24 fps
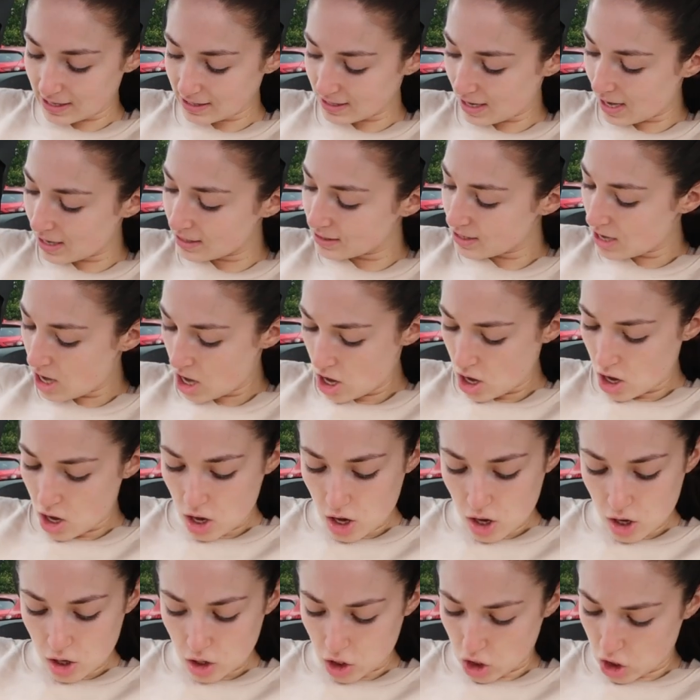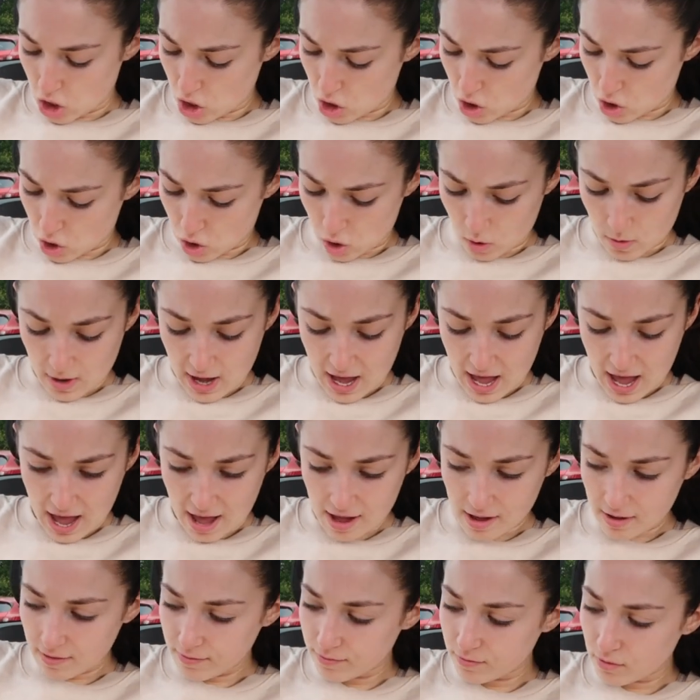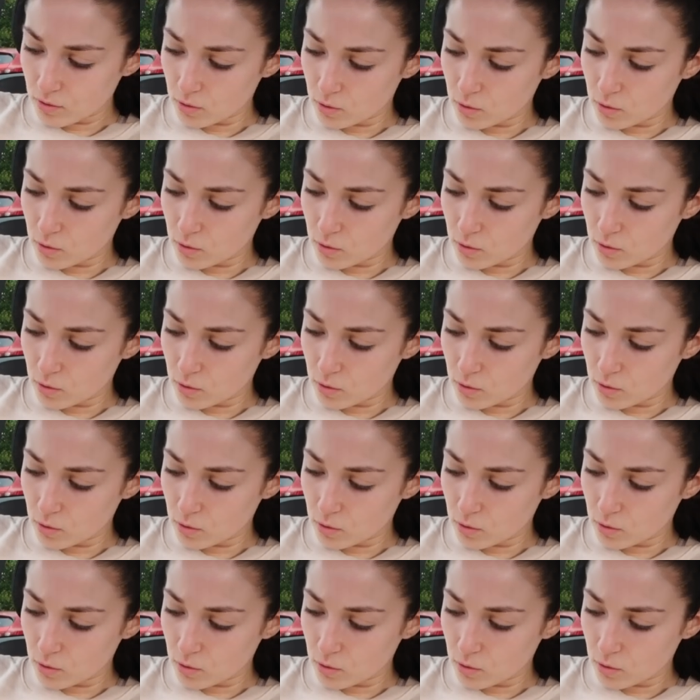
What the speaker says: It says, you have